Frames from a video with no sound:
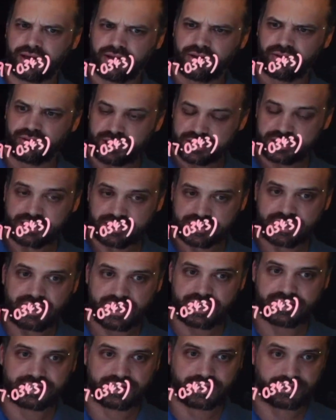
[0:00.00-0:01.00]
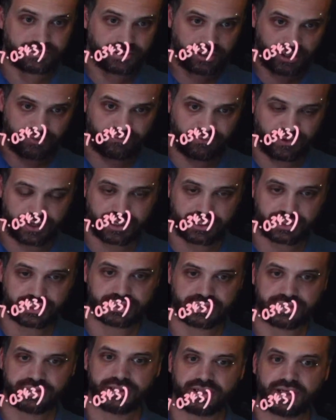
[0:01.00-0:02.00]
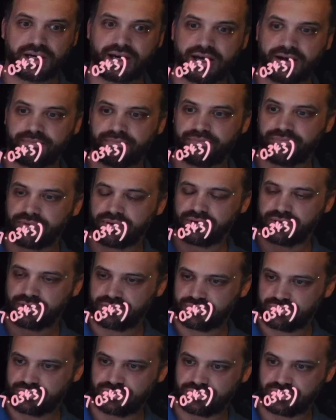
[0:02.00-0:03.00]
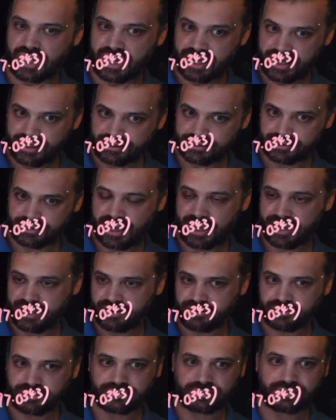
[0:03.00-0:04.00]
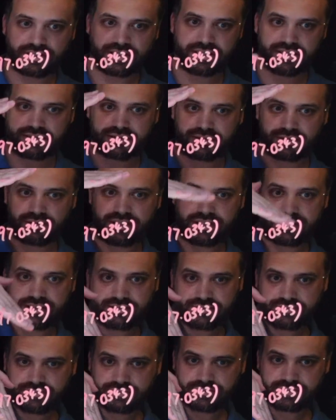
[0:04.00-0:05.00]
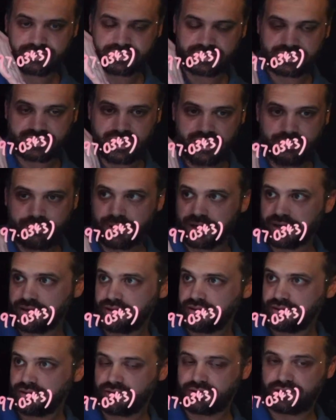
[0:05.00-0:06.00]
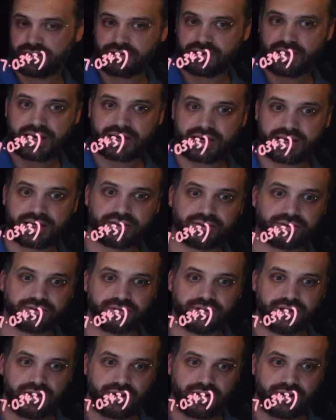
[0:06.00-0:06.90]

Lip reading: This is the answer. I'm finished. That angle is steeper than that angle,